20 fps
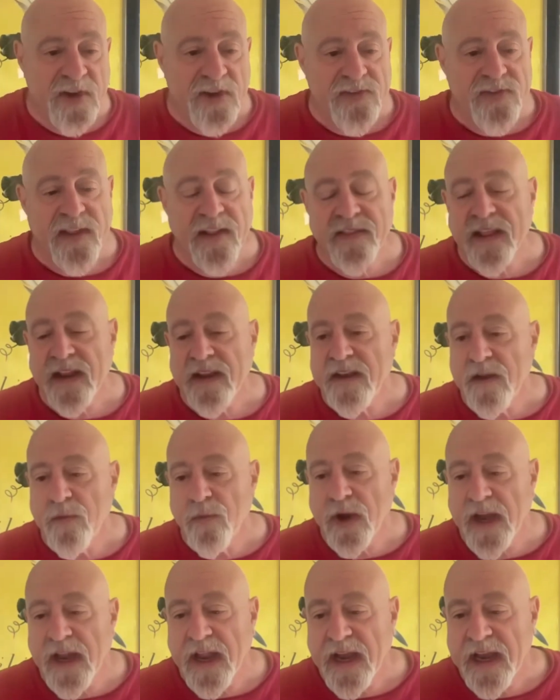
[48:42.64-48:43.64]
just that they did
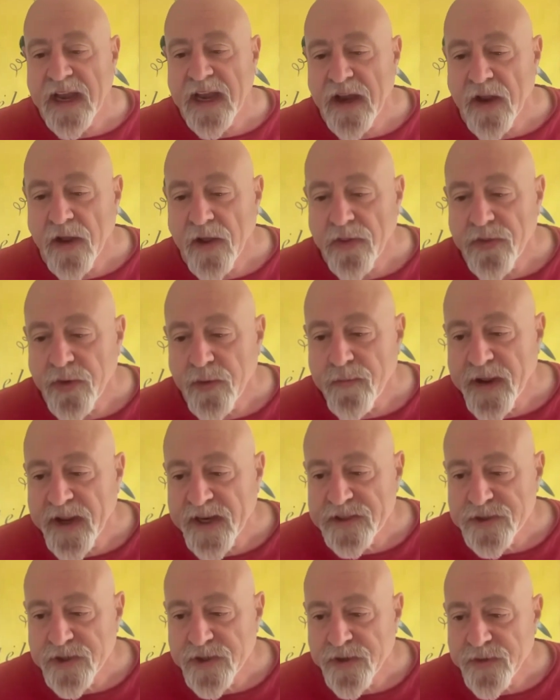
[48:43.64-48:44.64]
when any other
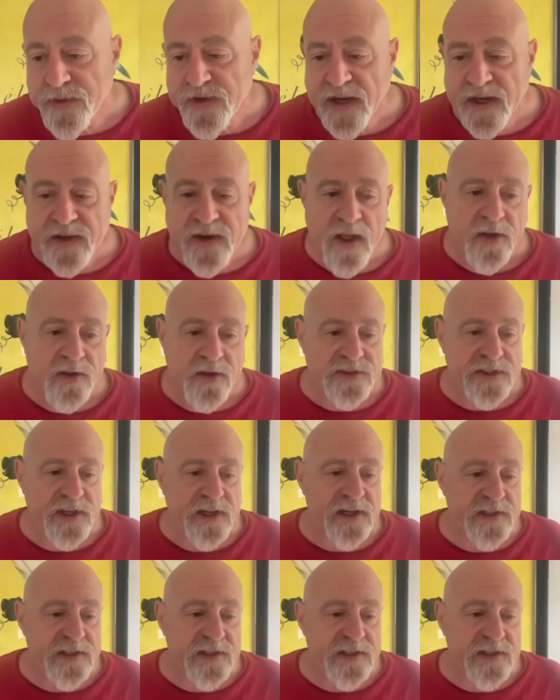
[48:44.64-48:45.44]
major new technology